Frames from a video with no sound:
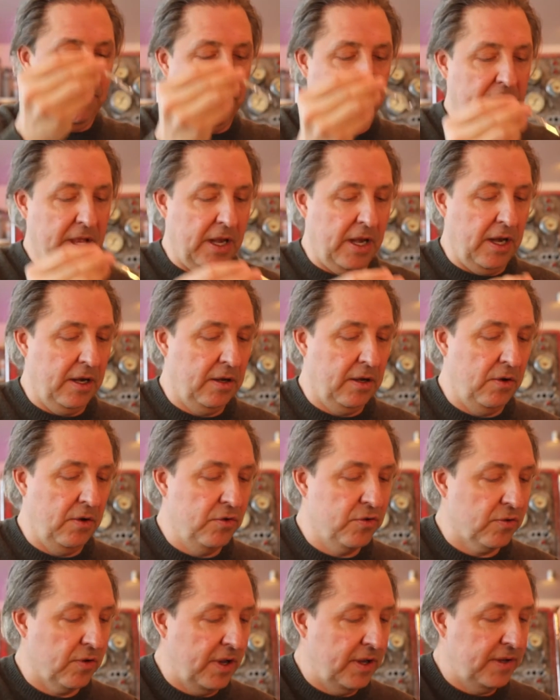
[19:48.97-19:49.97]
for getting
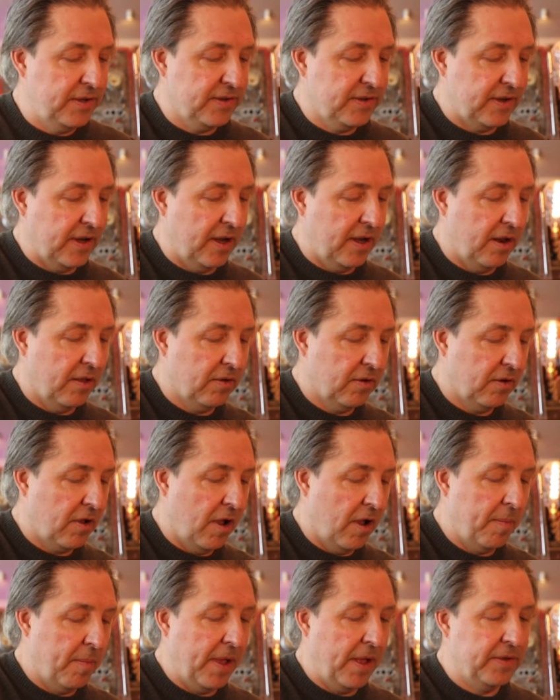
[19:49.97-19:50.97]
nutrients and other
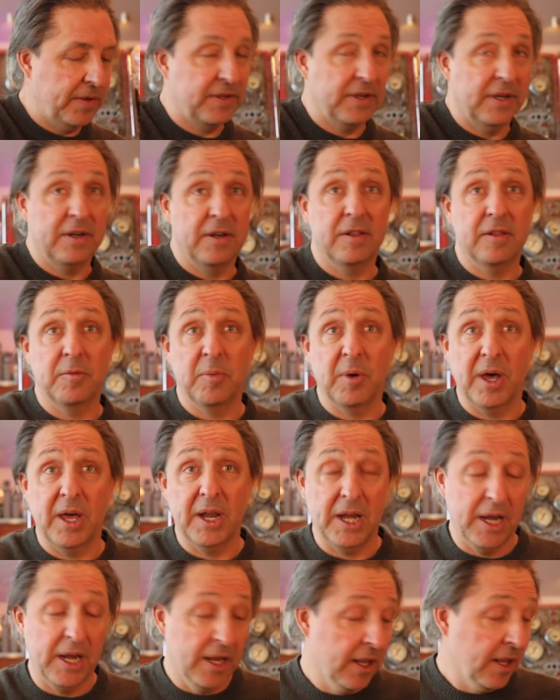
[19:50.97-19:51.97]
compounds into the
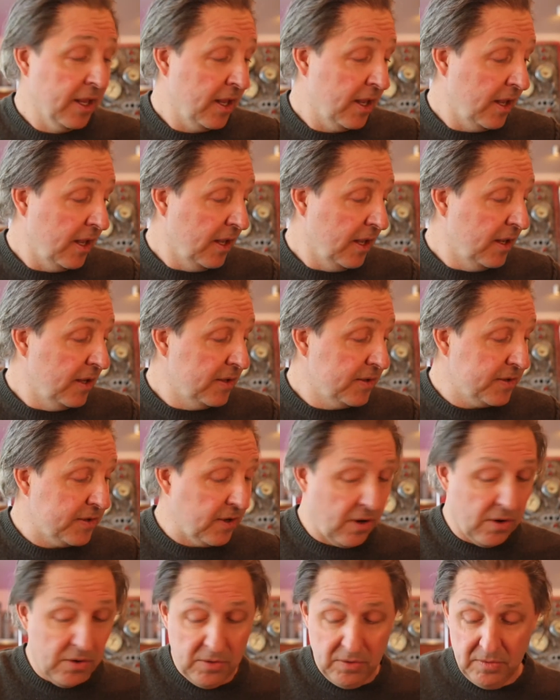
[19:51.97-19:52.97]
body.
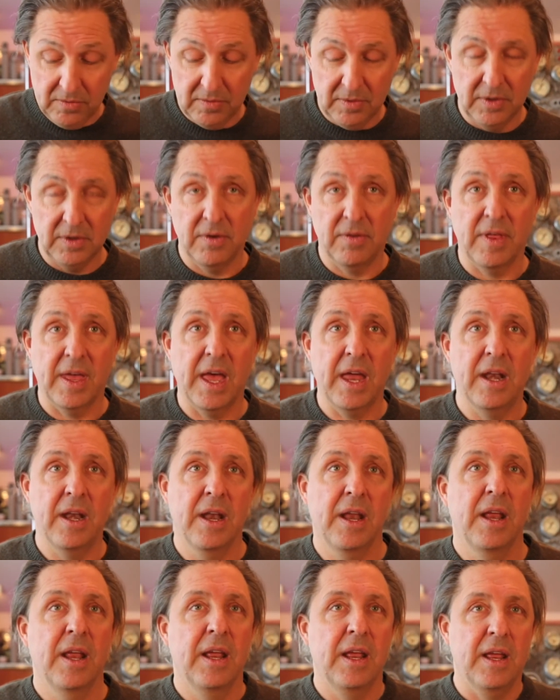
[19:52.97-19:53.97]
So you do that.
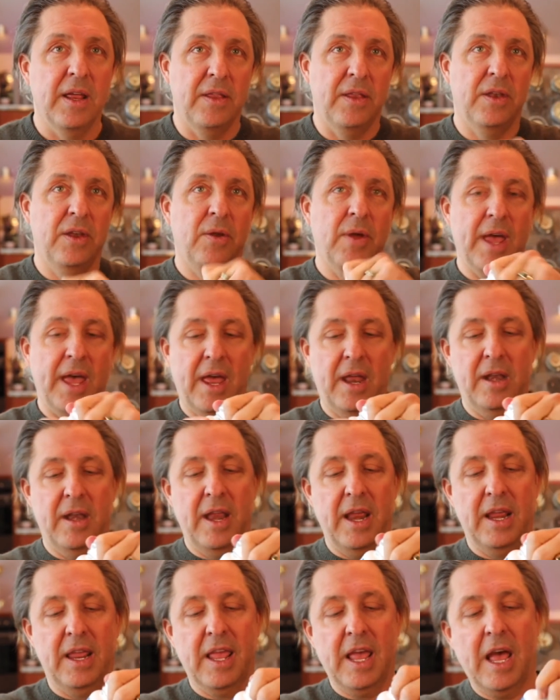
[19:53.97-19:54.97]
And then you add
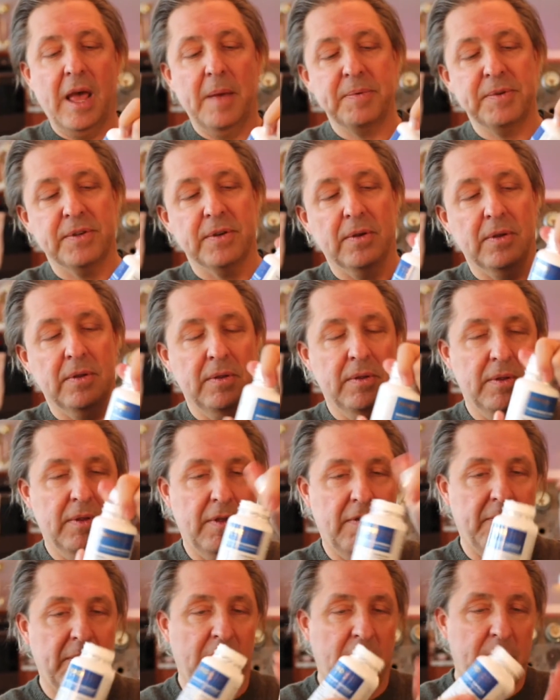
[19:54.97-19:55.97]
a capsule
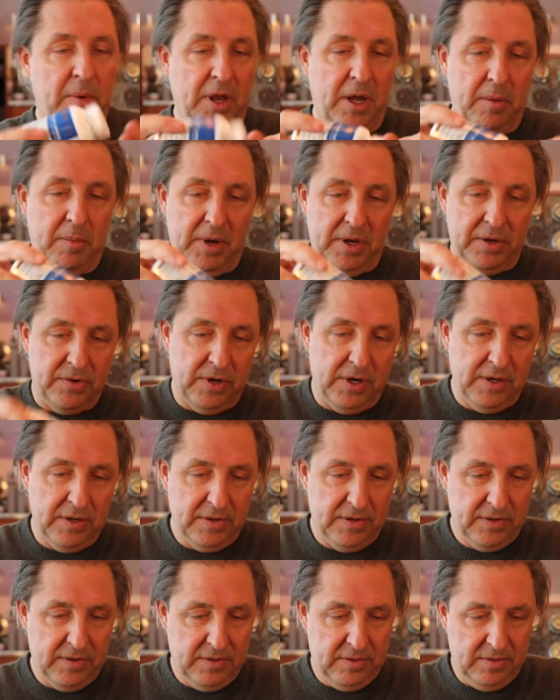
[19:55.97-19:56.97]
of MindBody
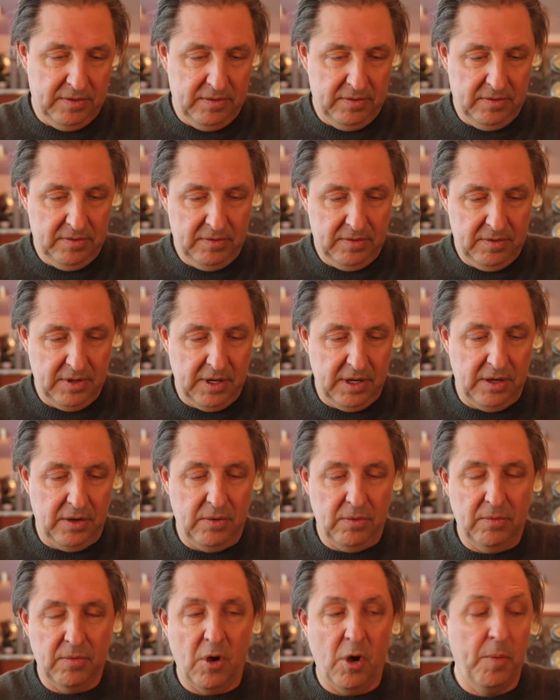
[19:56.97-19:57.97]
Matrix. And
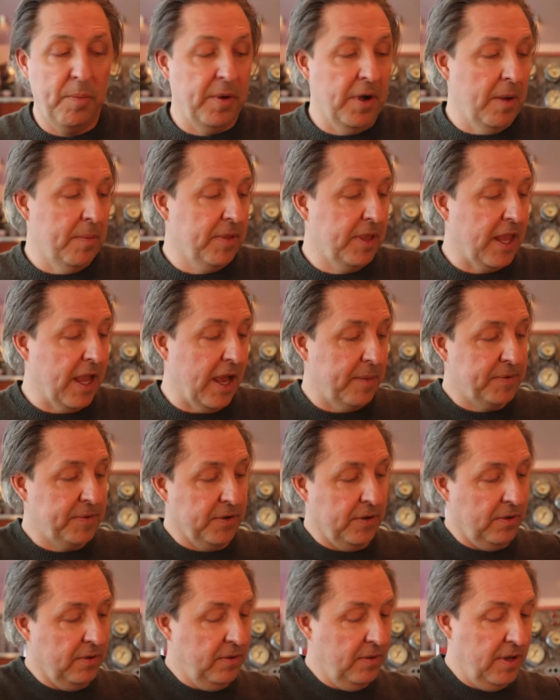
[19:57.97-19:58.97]
you open up the
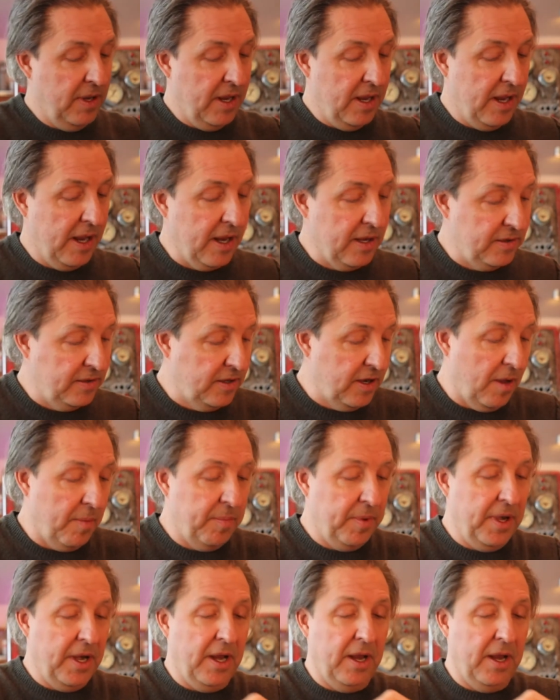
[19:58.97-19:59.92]
capsule and dump it